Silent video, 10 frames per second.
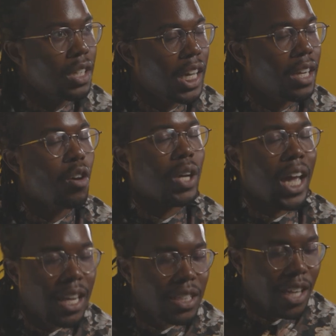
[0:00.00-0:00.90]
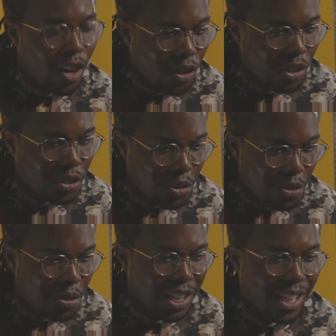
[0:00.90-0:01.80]
Like okay to tell the
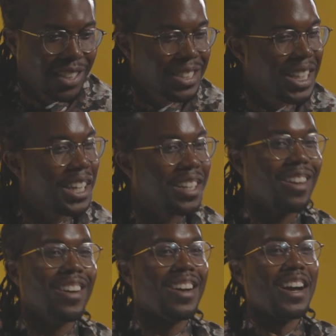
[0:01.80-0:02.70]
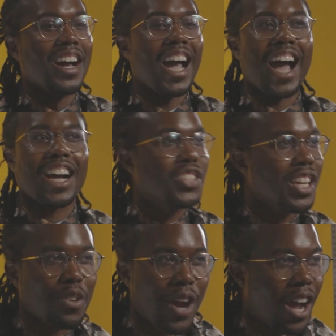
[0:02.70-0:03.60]
truth. It's like, actually
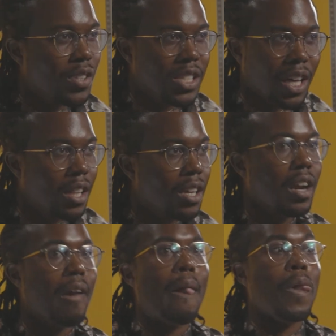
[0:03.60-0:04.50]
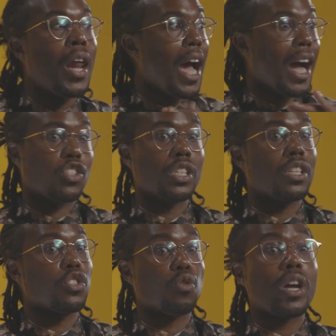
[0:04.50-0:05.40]
I don't have it together. Actually
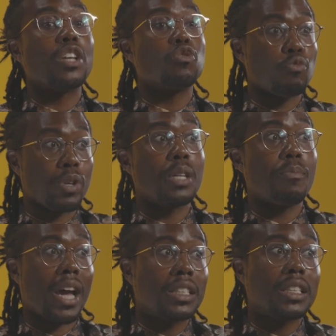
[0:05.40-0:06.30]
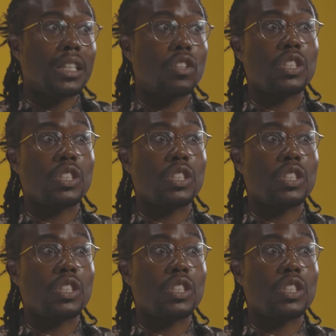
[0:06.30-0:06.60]
the story is really messed.